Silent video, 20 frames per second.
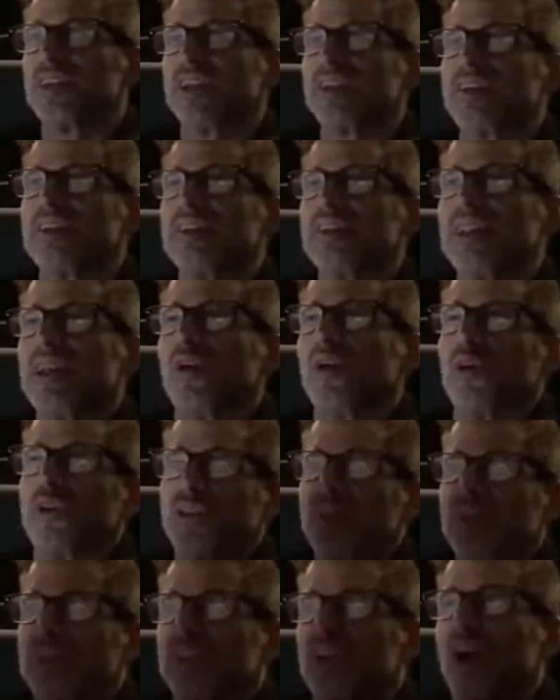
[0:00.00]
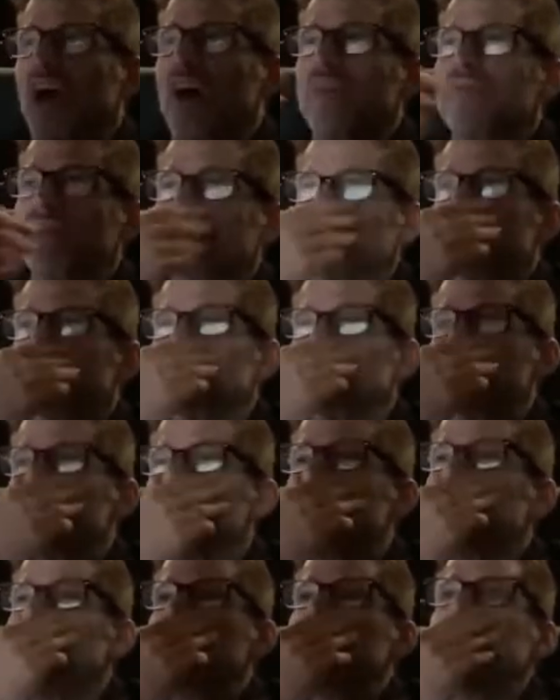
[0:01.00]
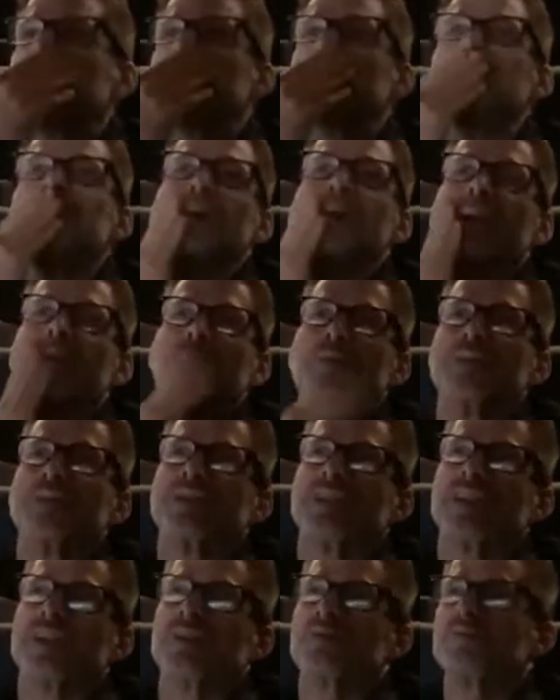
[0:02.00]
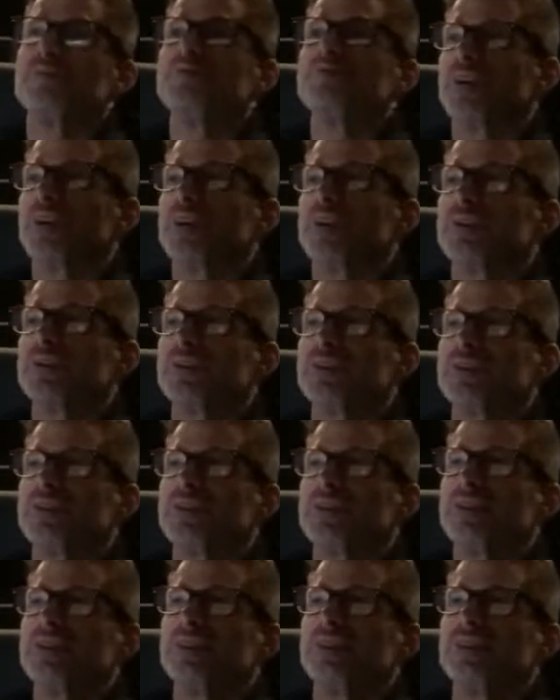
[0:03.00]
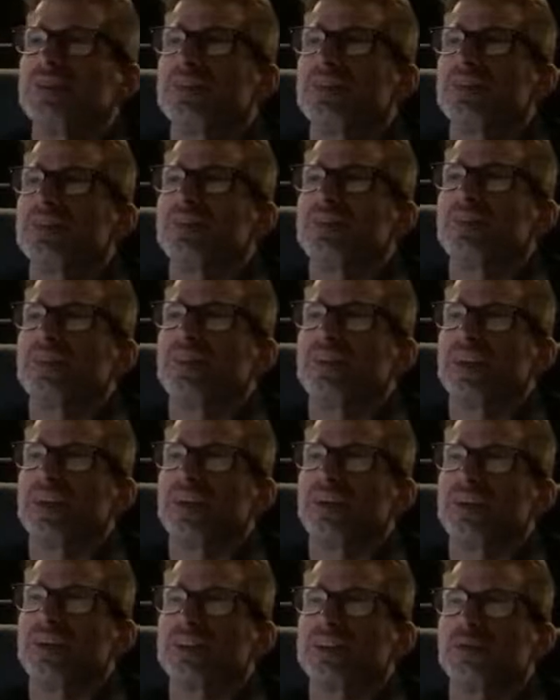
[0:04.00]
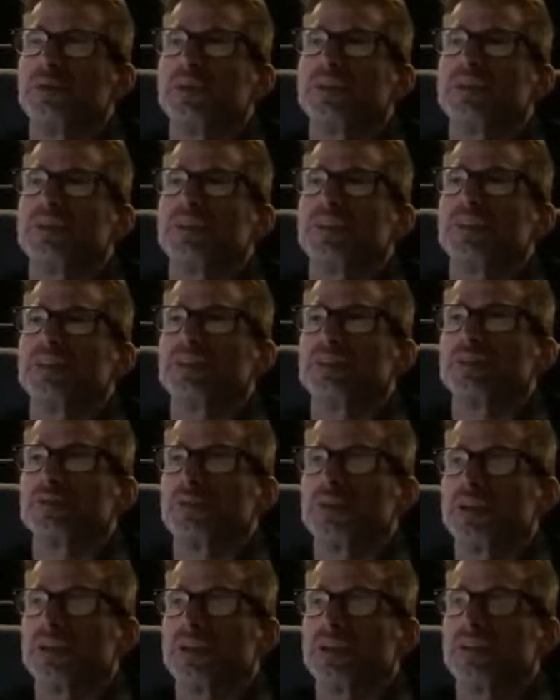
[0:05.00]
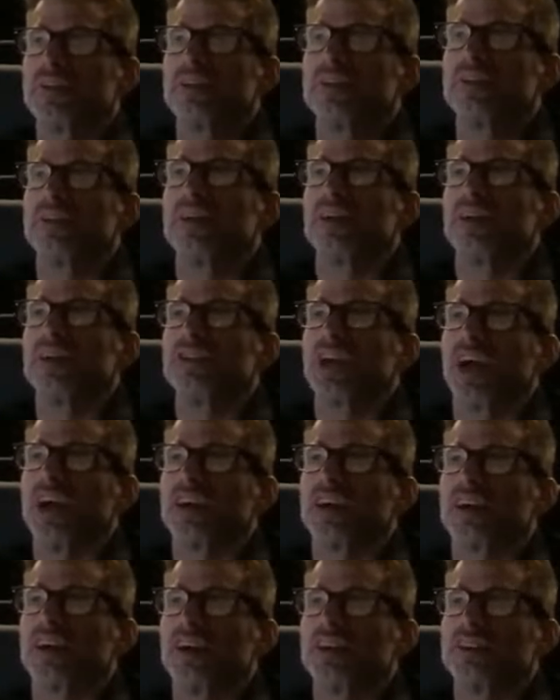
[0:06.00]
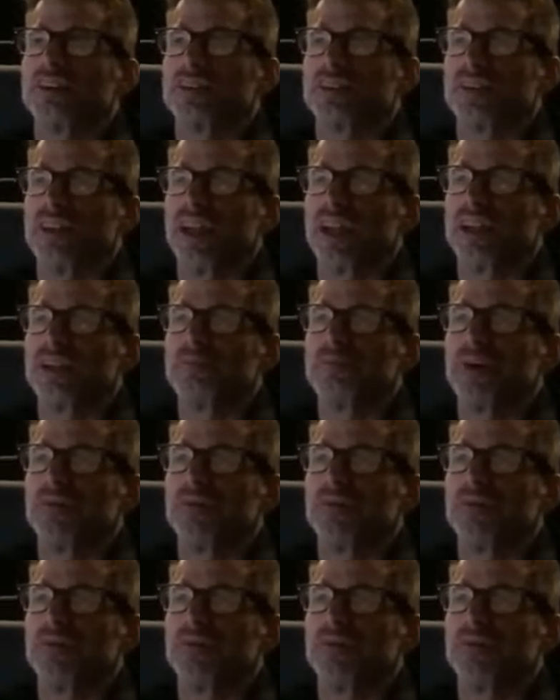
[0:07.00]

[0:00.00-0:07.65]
Or the office. But it was one of those hilarious coincidences where a giant car just landed.